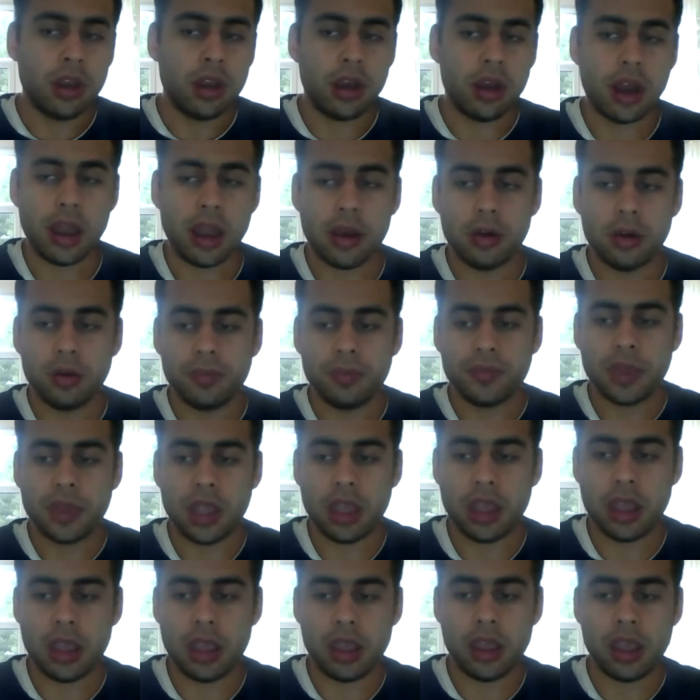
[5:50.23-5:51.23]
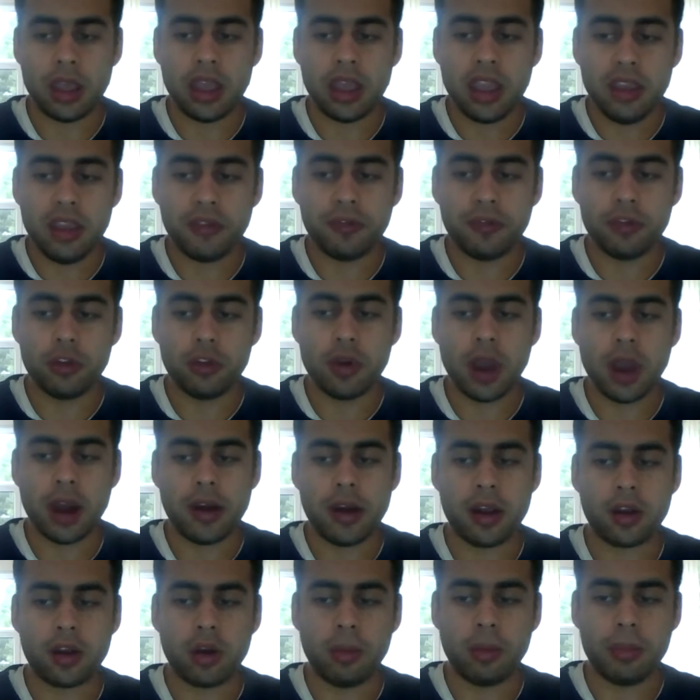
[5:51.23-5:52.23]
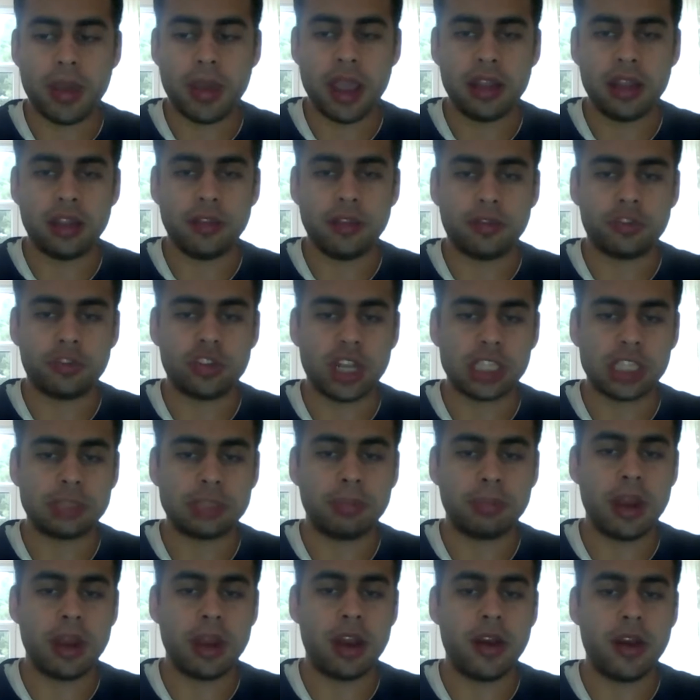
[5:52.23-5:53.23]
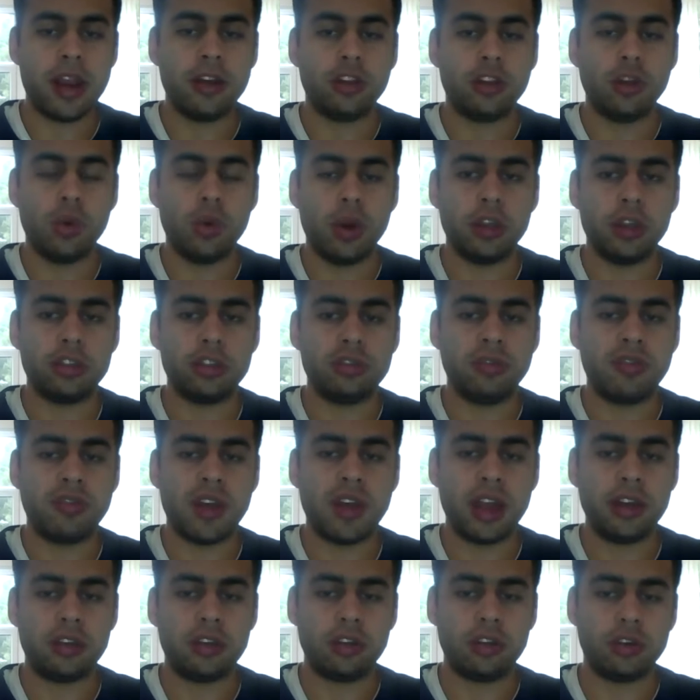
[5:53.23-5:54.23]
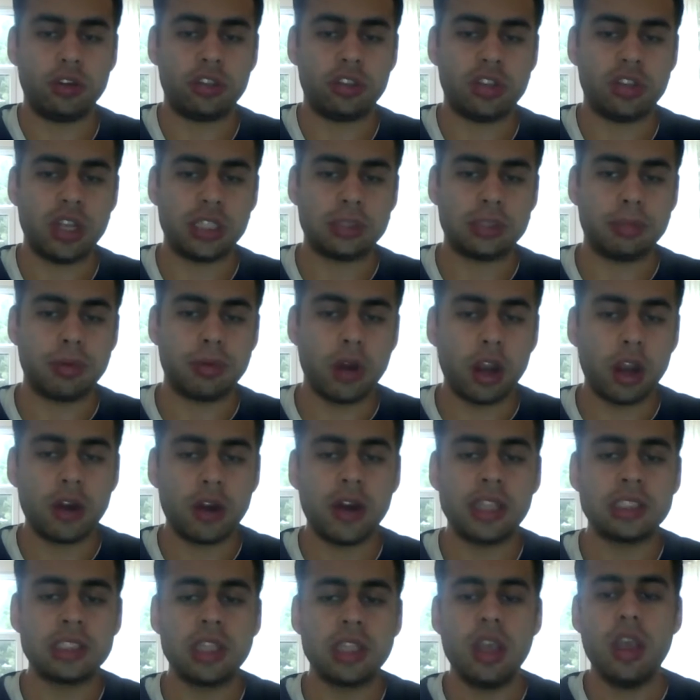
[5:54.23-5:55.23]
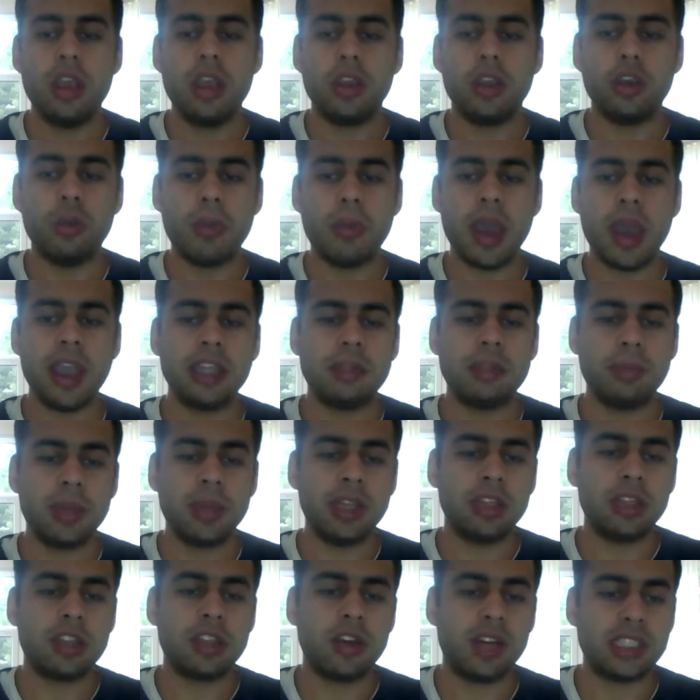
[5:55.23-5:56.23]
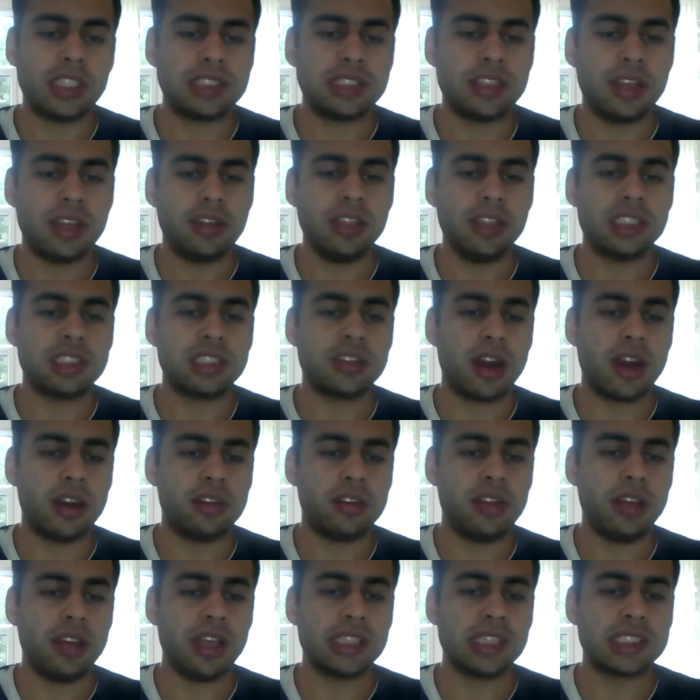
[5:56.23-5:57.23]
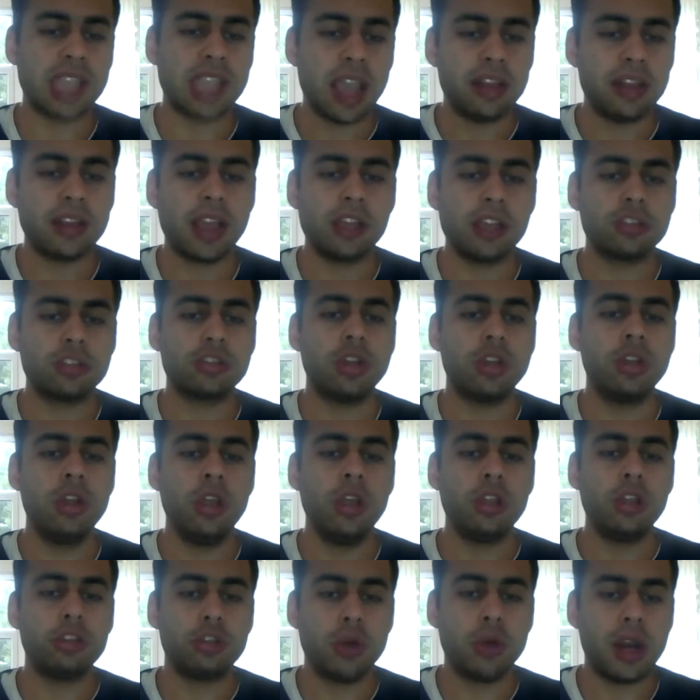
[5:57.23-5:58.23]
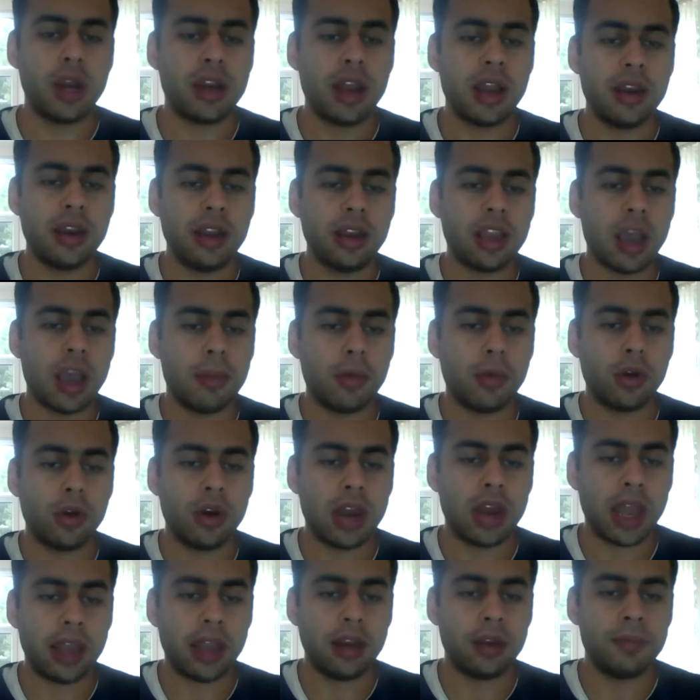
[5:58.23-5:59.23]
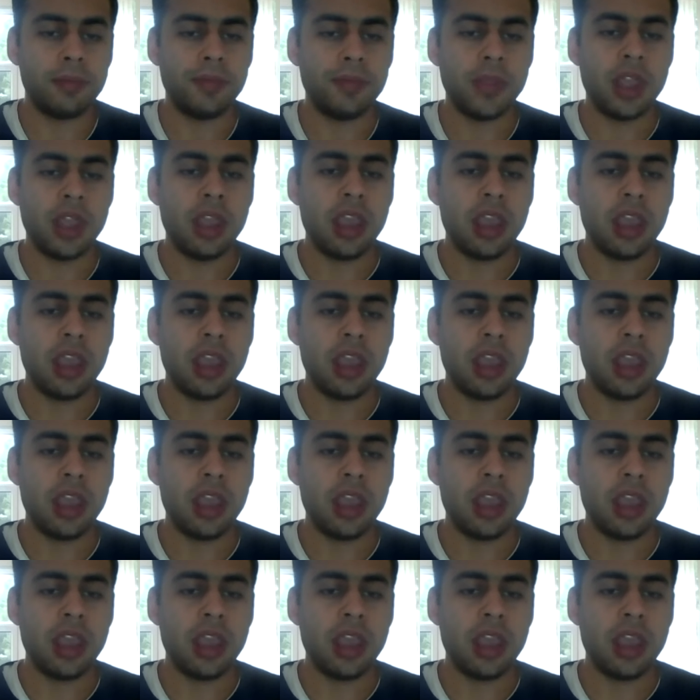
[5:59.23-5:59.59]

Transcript: Now, if you are a competitive chess player and you want to fund your chess progress, you might be interested in starting a side hustle to earn an income online.